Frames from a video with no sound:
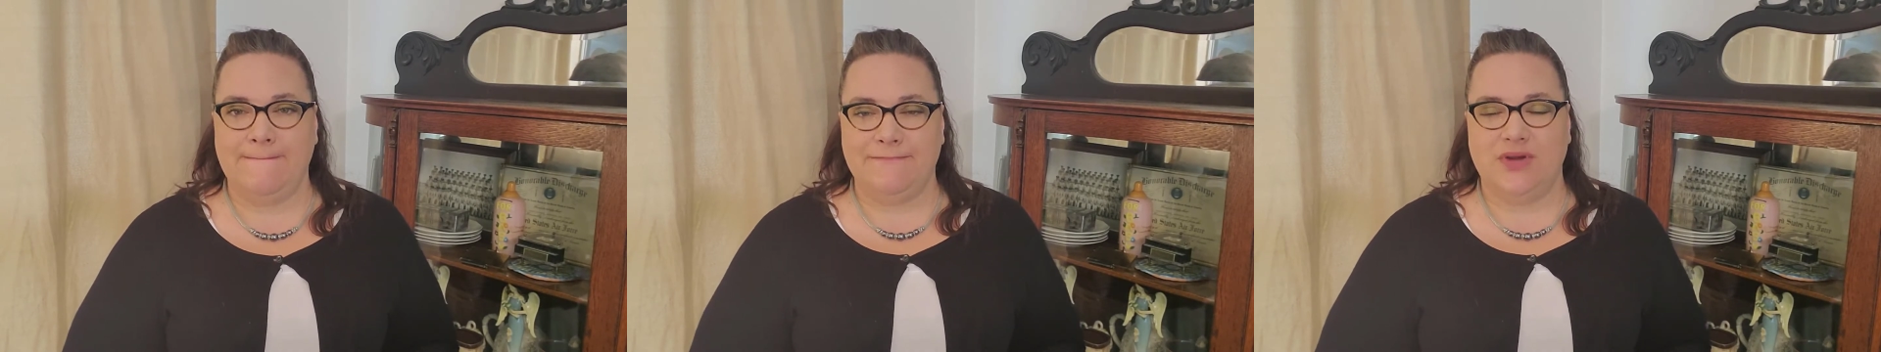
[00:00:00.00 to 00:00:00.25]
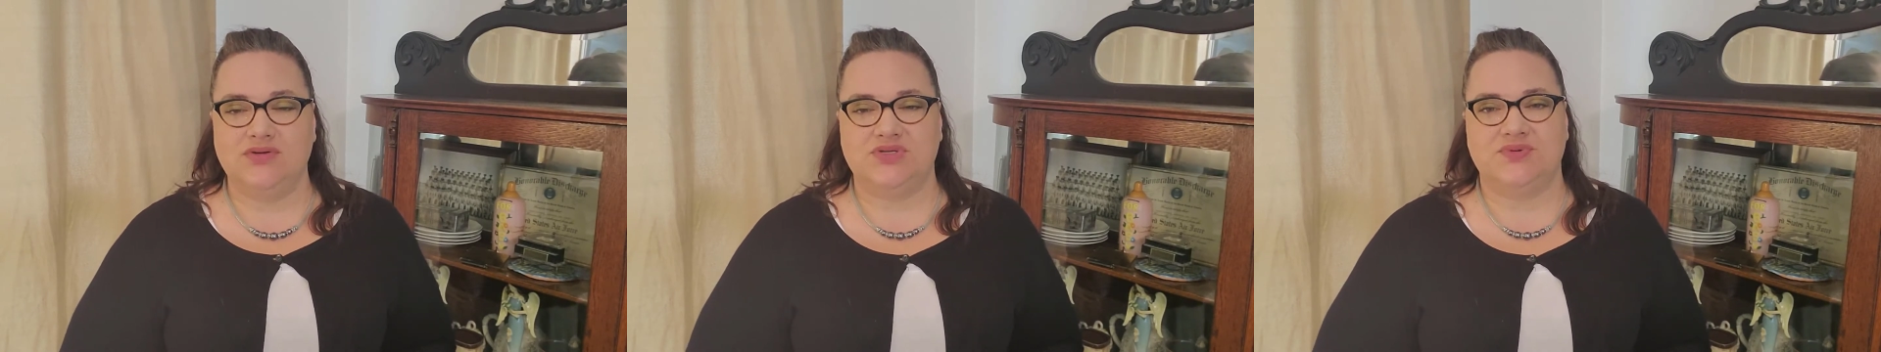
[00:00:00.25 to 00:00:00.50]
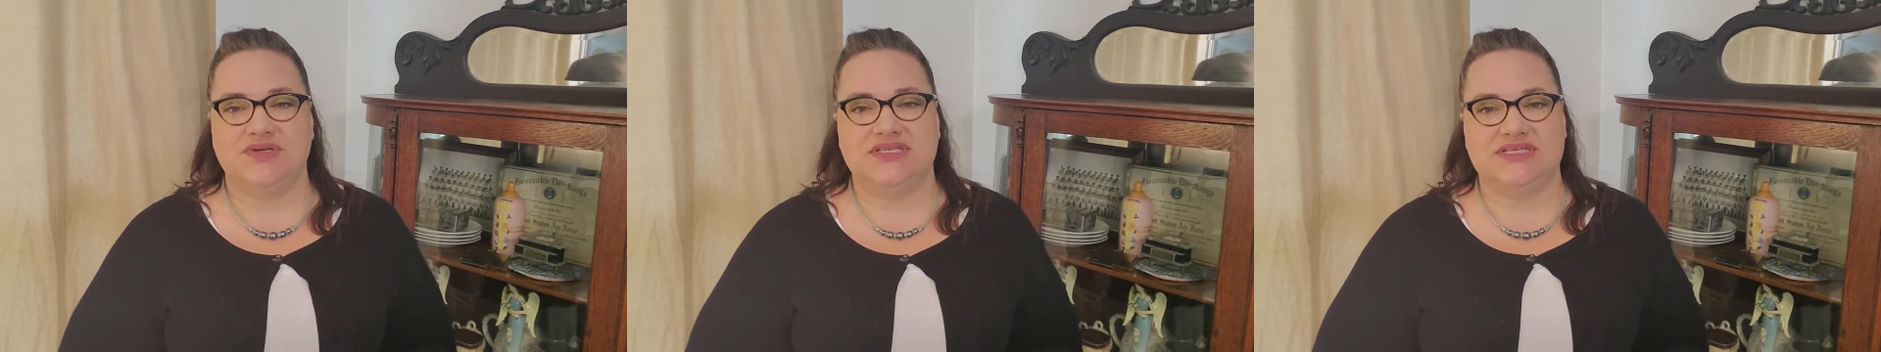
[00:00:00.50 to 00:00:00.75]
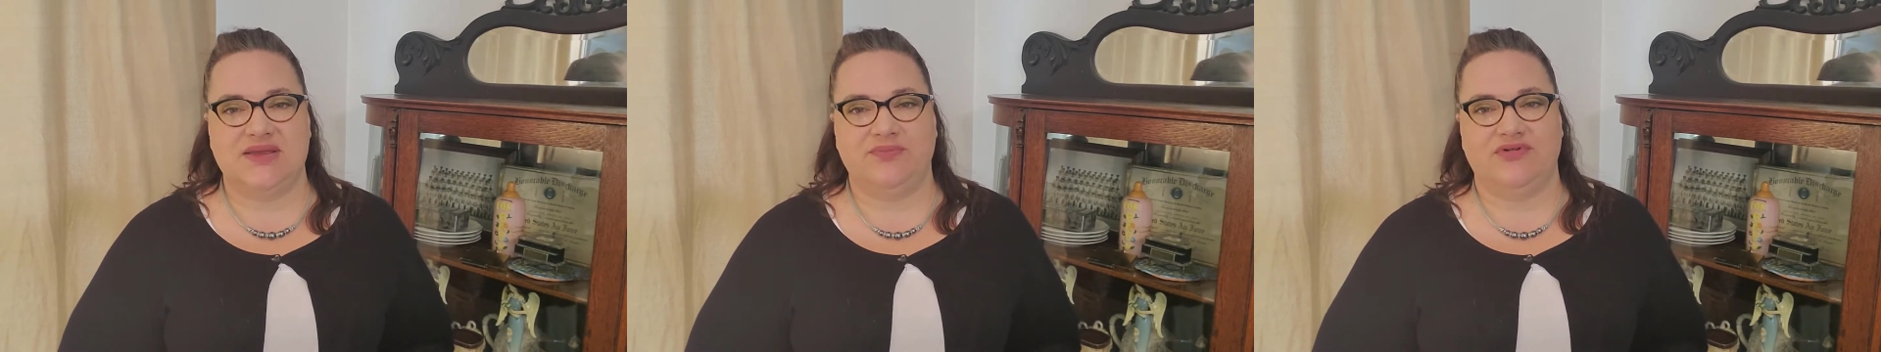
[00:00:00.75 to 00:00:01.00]
Most real
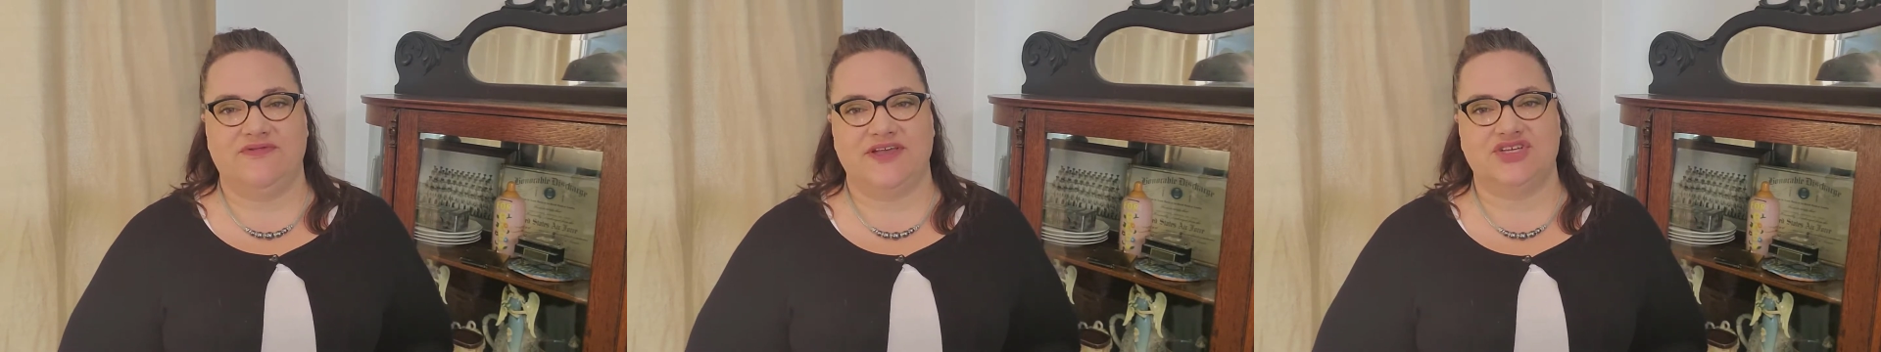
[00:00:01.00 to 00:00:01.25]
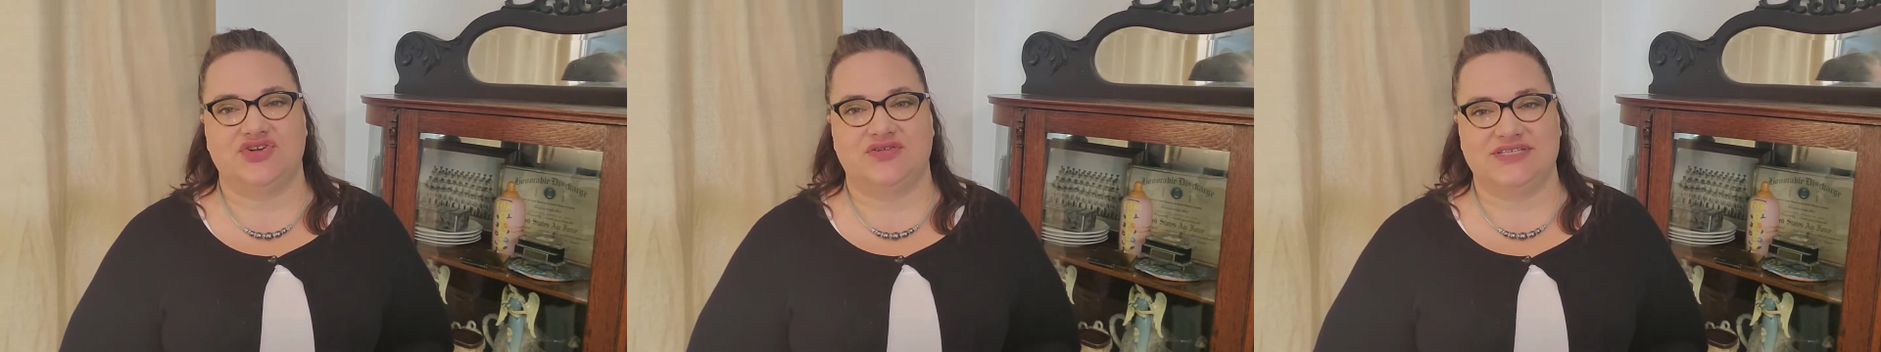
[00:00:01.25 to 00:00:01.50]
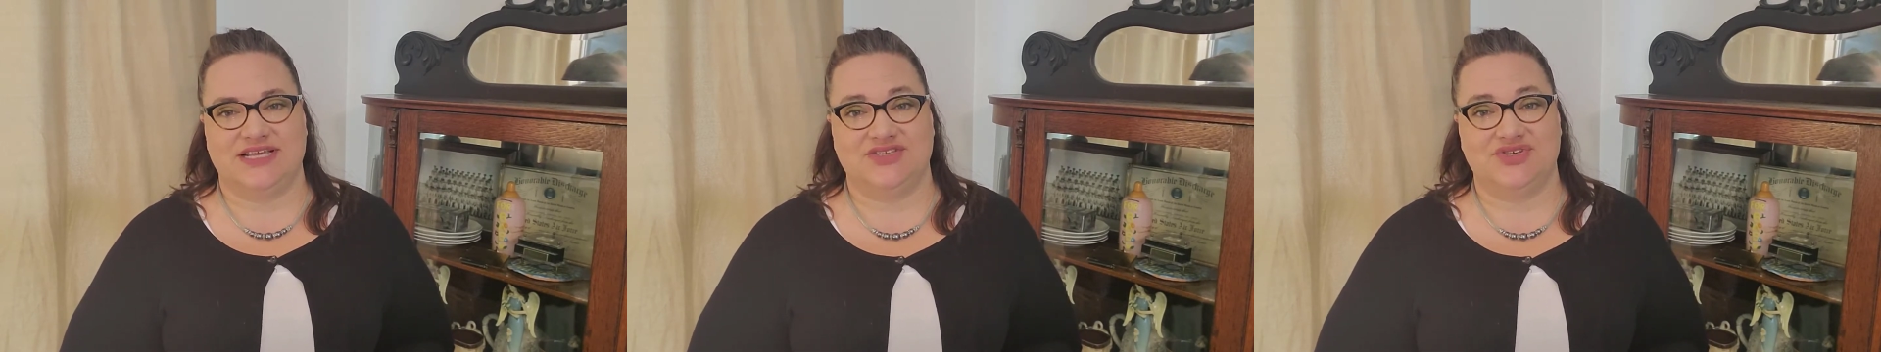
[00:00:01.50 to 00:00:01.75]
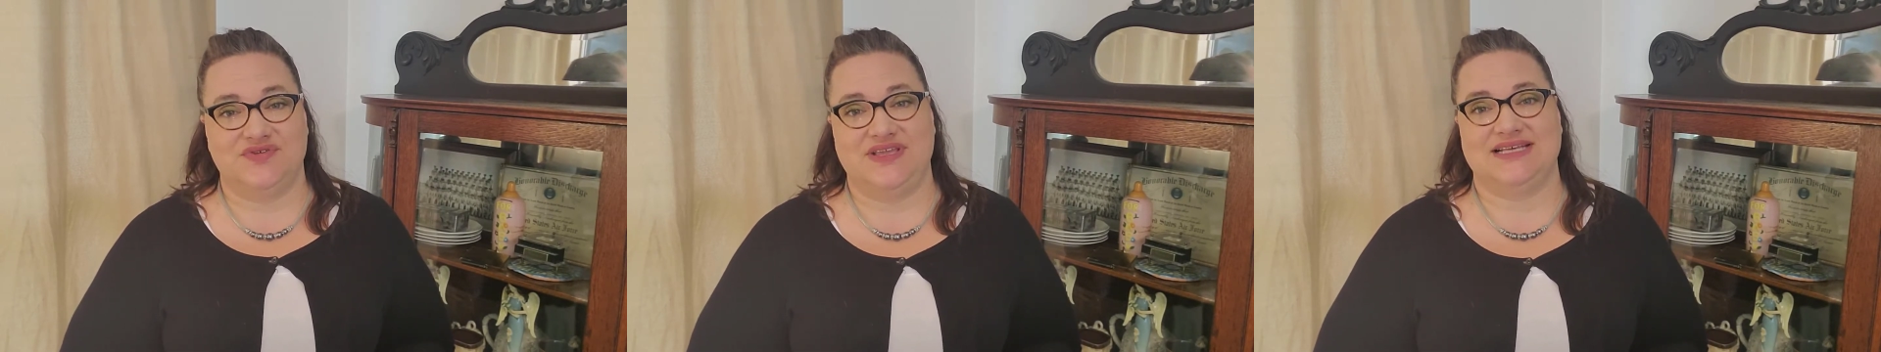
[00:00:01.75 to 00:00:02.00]
estate professionals
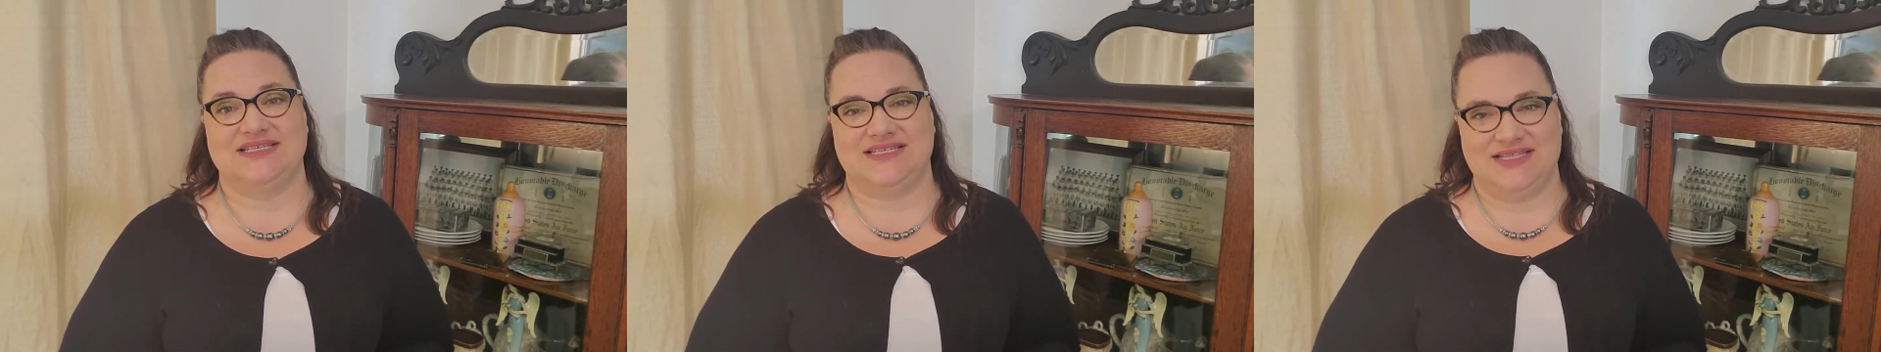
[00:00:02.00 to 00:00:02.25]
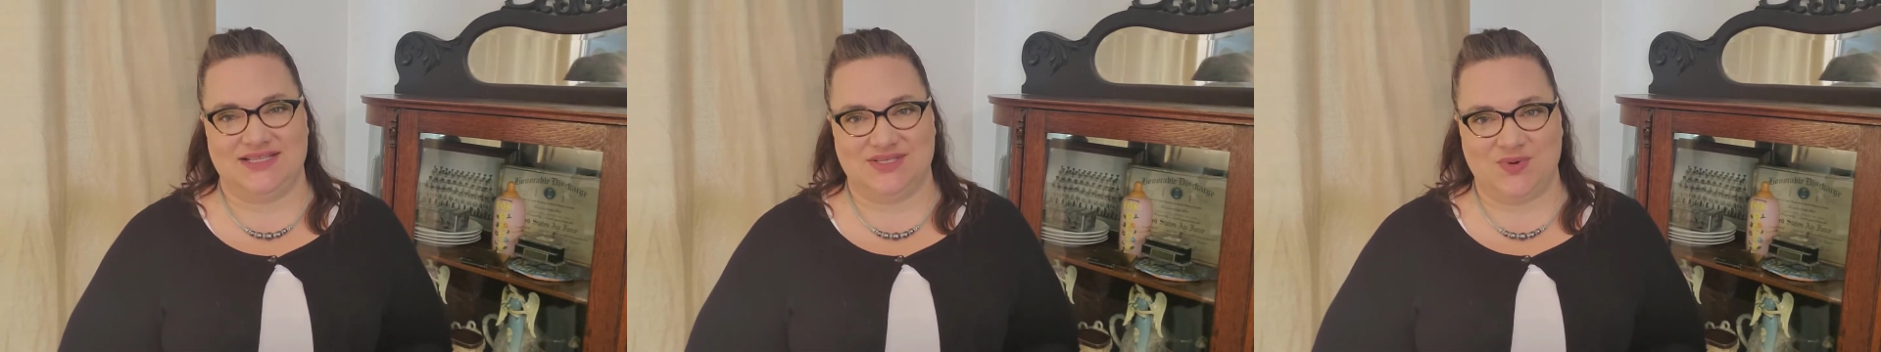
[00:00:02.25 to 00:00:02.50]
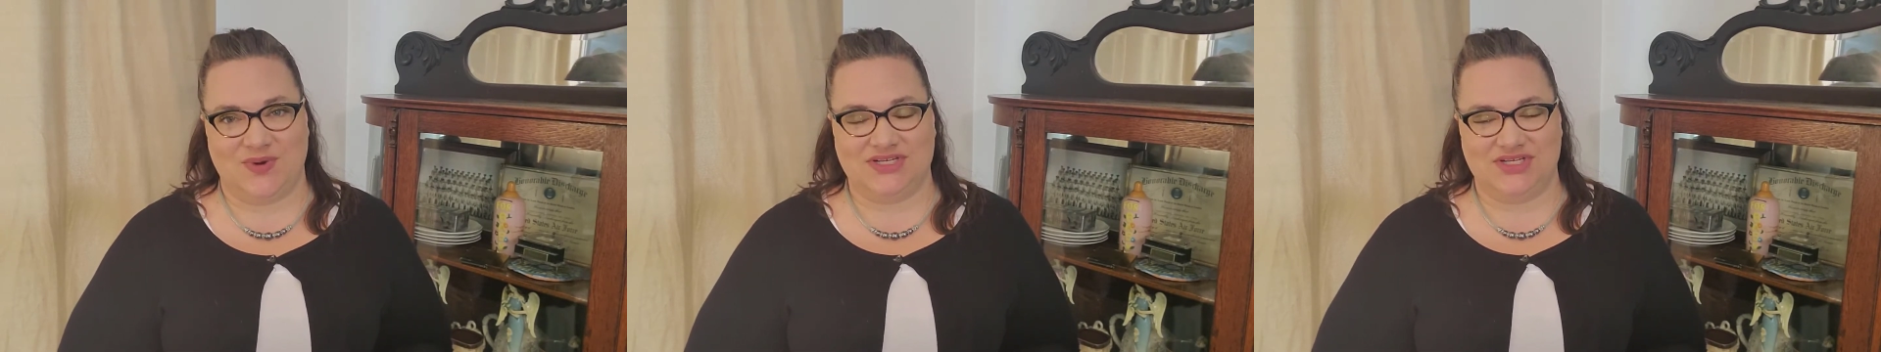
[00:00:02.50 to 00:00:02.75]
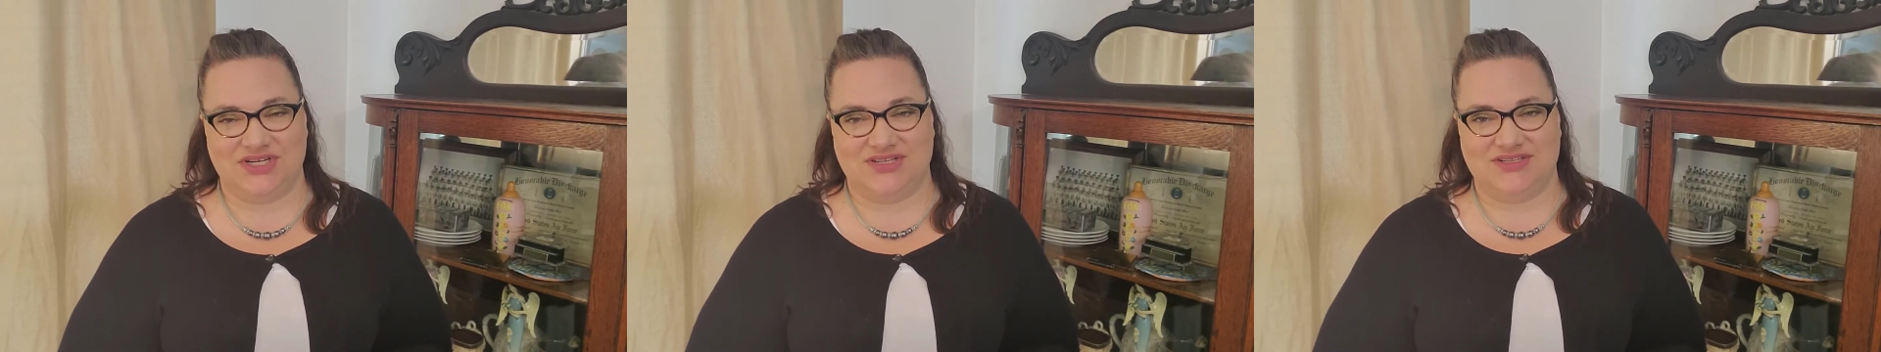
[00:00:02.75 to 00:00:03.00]
answer yes to these
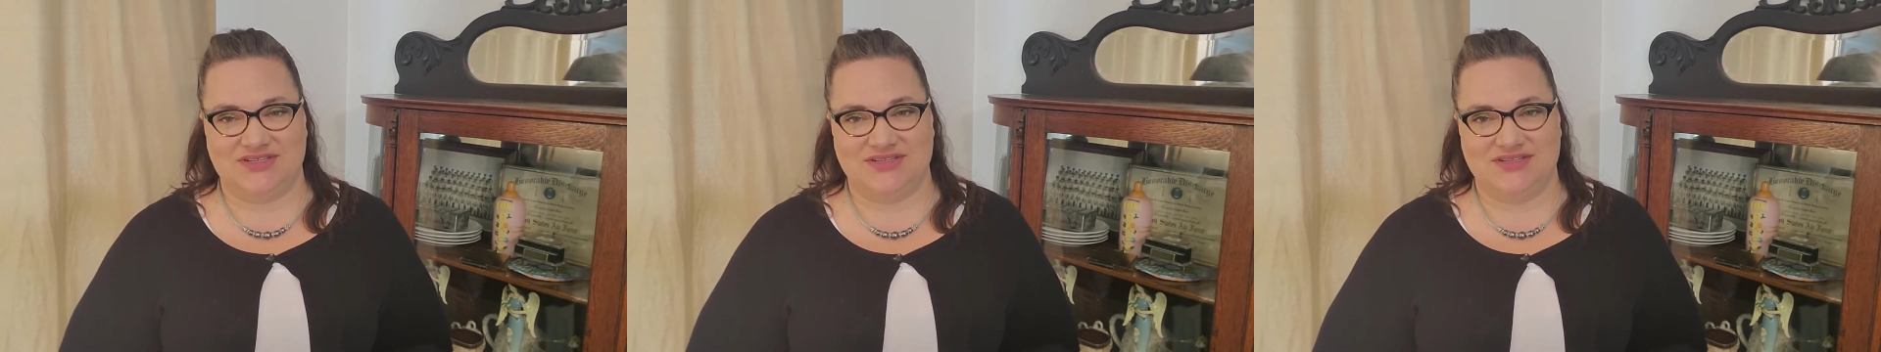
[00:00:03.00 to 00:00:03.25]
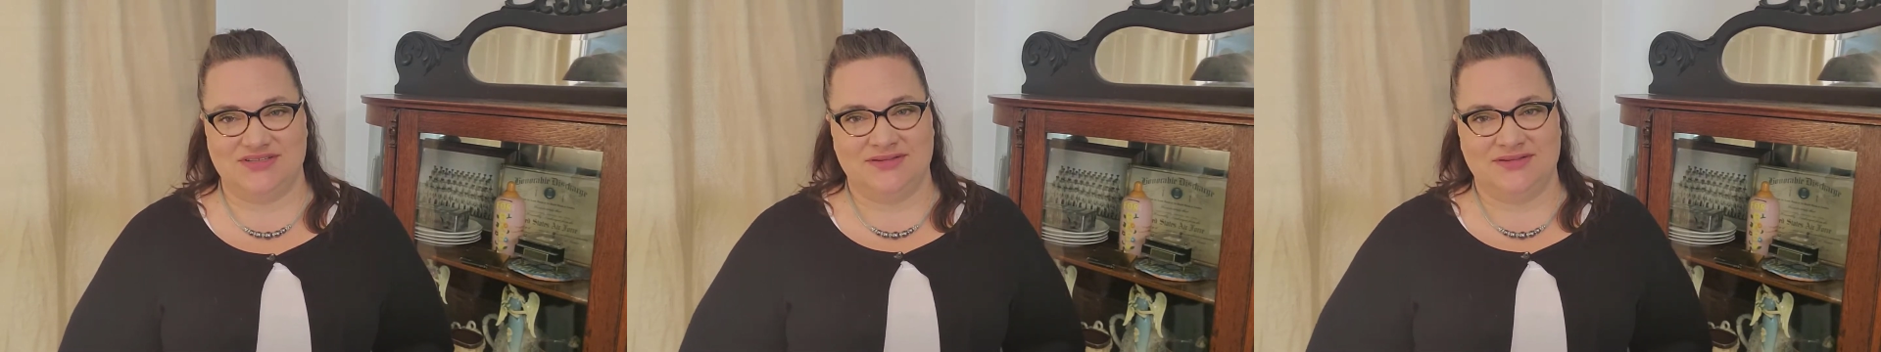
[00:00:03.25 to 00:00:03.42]
questions.